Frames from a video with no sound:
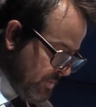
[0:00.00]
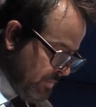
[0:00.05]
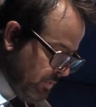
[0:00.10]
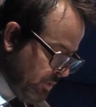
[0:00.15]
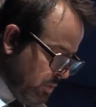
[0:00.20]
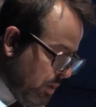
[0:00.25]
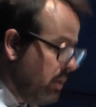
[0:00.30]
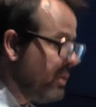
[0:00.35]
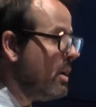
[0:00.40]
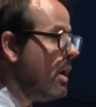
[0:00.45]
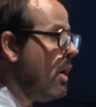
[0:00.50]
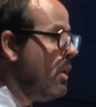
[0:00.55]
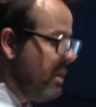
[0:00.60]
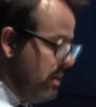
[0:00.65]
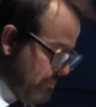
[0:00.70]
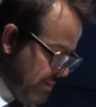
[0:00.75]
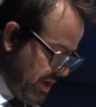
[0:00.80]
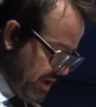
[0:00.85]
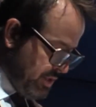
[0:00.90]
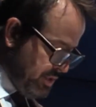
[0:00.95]
Quote,
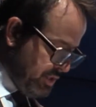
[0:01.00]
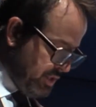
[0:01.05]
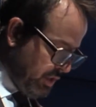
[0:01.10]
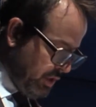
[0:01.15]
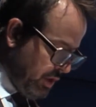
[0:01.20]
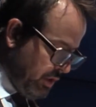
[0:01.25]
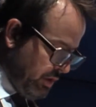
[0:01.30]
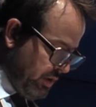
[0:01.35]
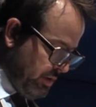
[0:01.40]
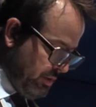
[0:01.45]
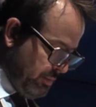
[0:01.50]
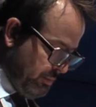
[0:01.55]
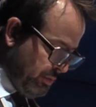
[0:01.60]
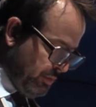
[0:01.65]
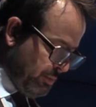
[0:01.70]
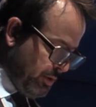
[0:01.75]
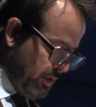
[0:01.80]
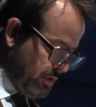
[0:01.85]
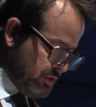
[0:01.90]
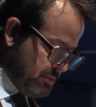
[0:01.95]
"OMA's current
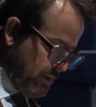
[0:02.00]
proposed